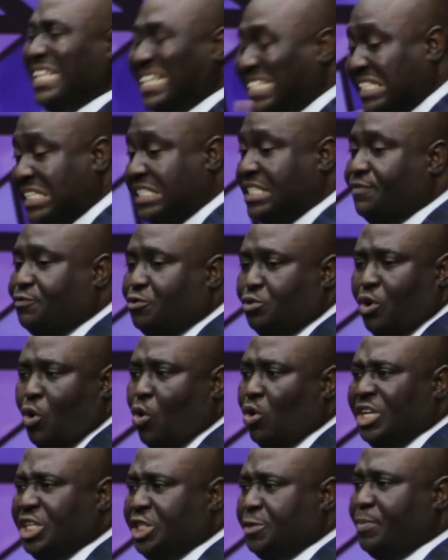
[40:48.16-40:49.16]
sensitive to the
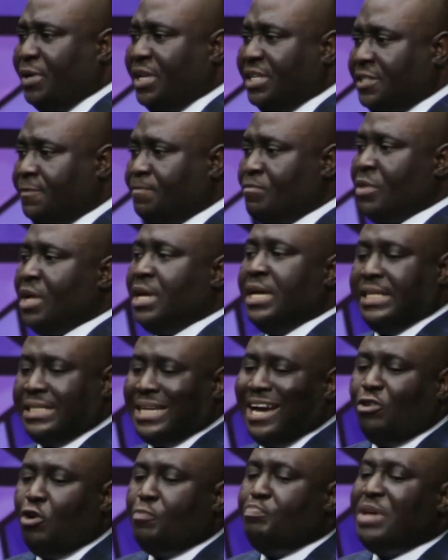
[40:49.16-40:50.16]
Holy Spirit,
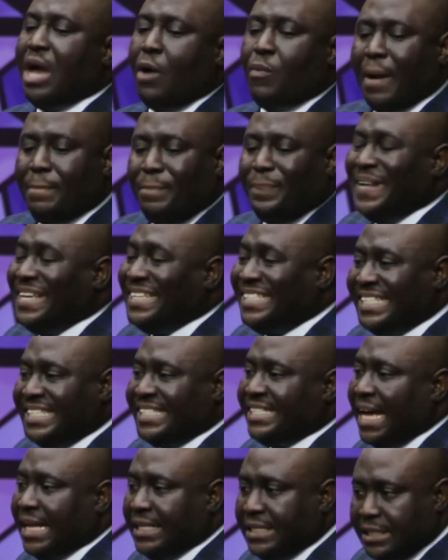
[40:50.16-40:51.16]
it cannot be our
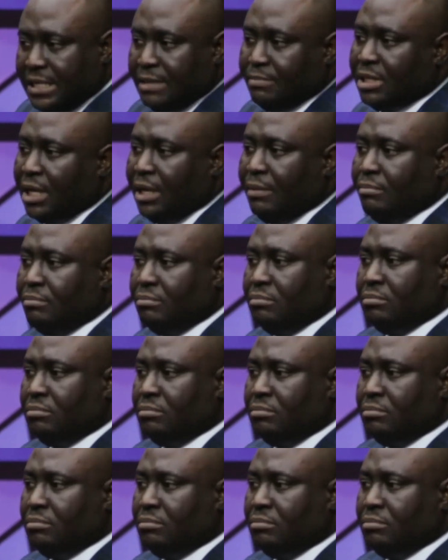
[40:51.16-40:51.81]
places at the same time.